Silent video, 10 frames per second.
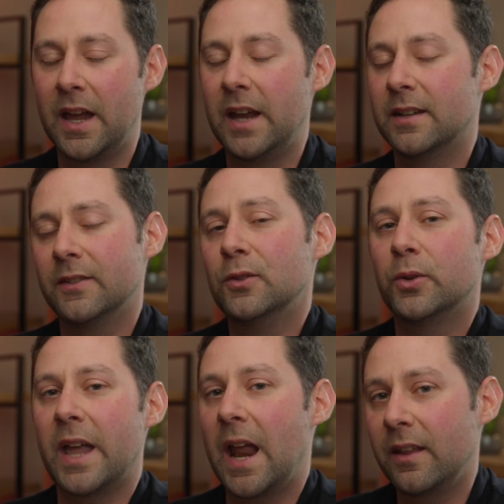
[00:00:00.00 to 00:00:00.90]
it doesn't
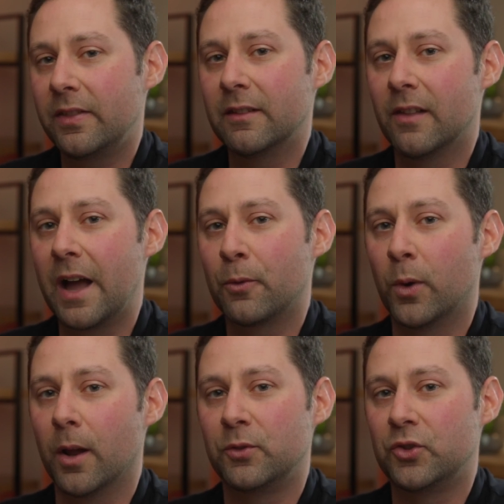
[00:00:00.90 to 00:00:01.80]
look anything like
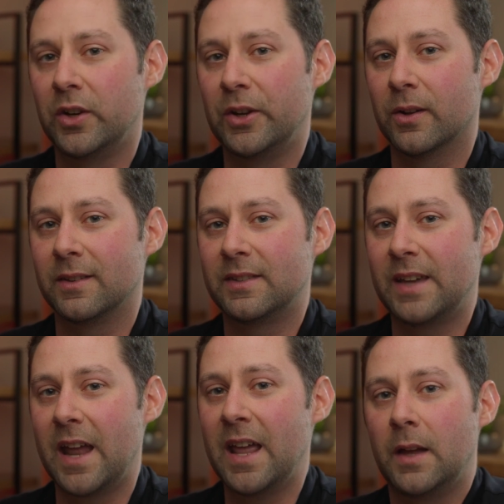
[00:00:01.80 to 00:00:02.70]
what I'm shooting on
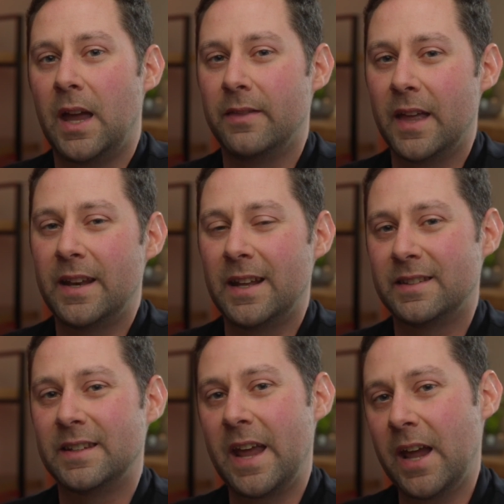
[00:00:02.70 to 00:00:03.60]
set. And then it's
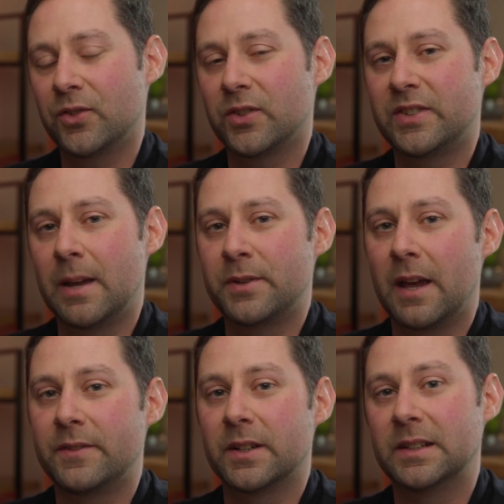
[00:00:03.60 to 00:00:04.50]
an extra step to
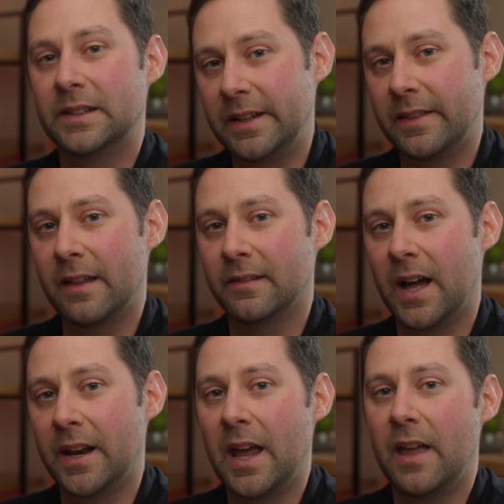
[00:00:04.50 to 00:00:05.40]
have to clear that
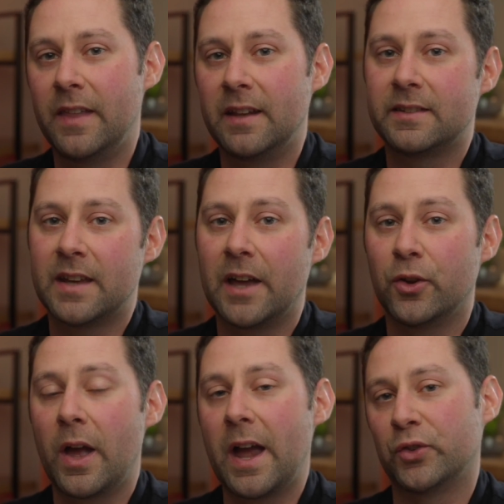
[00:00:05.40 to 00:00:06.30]
LUT and then start
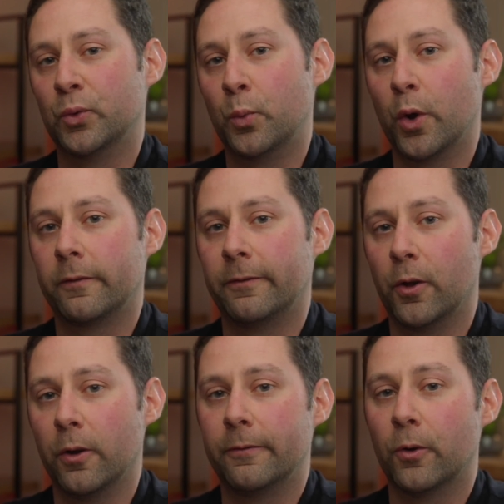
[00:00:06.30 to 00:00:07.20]
your actual
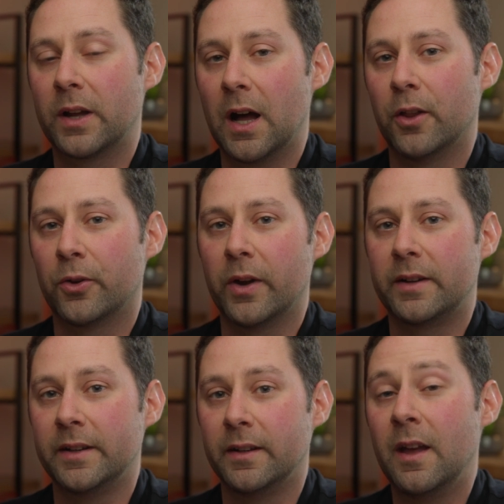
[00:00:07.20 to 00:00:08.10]
workflow for color
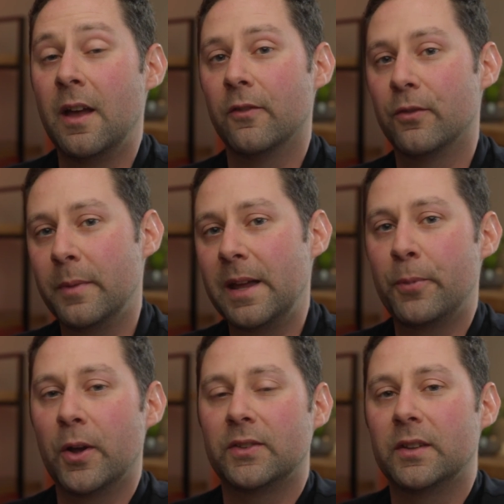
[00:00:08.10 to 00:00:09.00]
correcting. For me
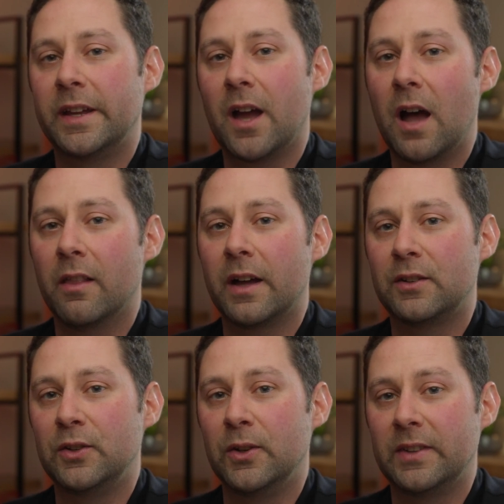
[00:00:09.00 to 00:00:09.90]
personally, I like
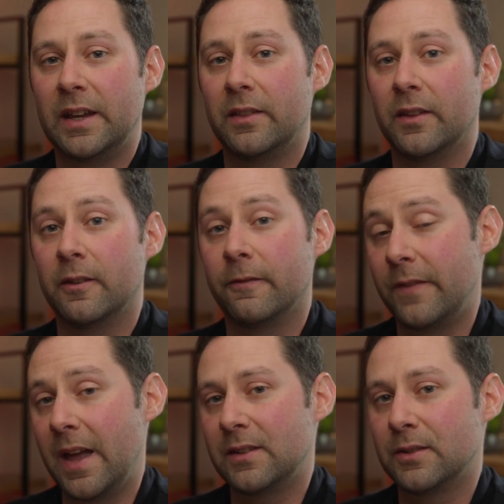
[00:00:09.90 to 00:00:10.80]
to use either the
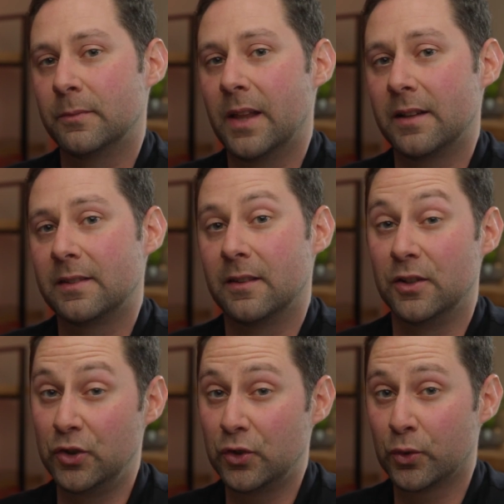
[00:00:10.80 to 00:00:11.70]
Phantom LUTs, the
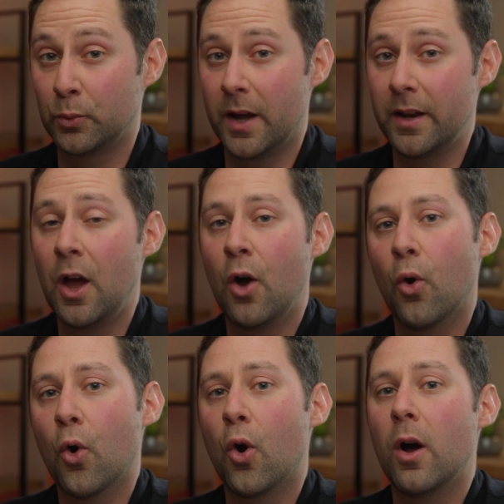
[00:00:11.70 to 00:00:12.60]
neutral one,
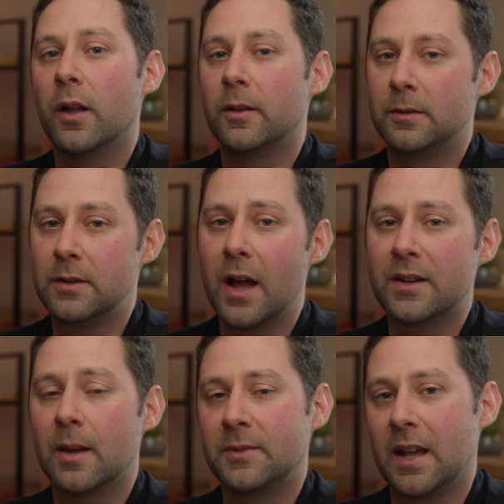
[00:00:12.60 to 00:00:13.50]
or 9
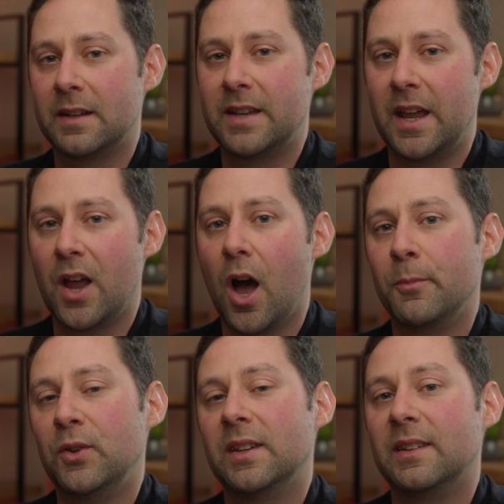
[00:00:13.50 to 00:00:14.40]
times out of 10, I'm
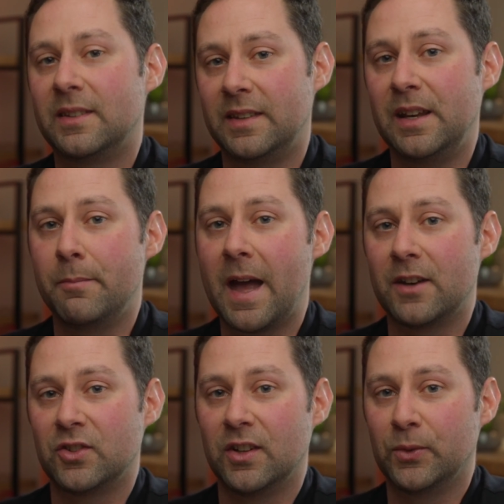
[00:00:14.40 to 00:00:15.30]
using
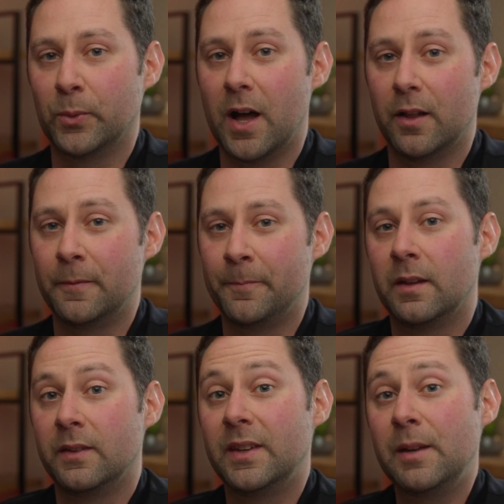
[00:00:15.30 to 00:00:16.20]
CineMatch as well.
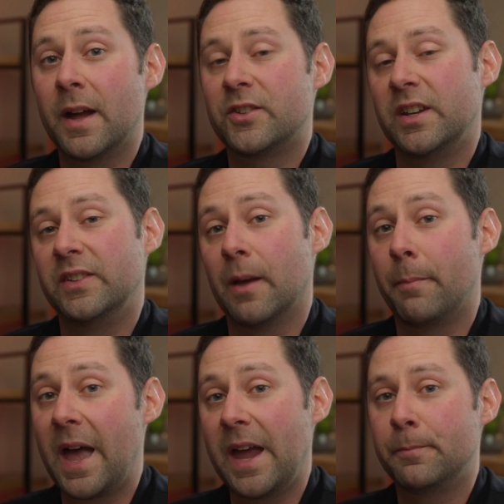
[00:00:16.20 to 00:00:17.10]
CineMatch is a
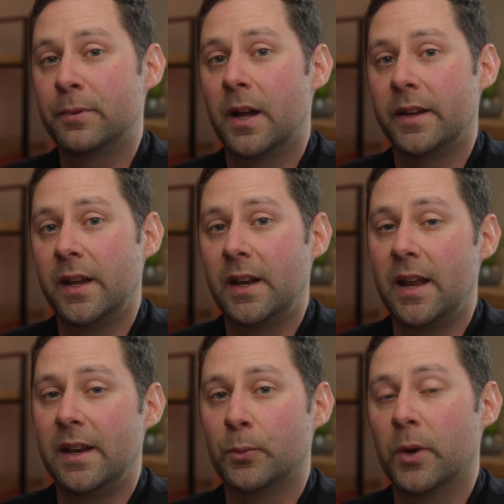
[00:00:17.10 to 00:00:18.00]
paid plugin
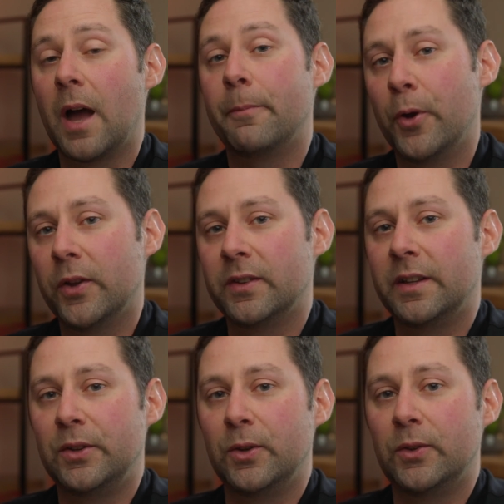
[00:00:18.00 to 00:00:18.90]
and is what I personally
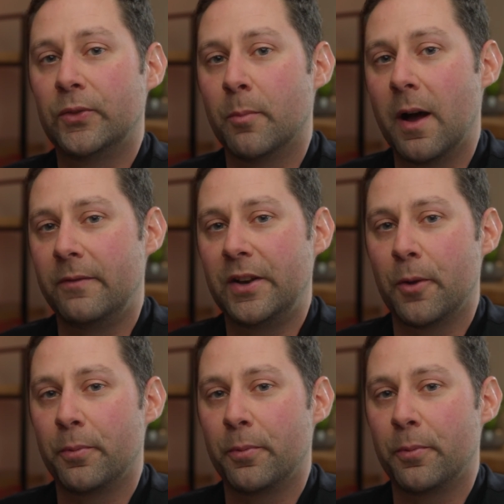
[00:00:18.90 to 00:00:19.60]
use for my video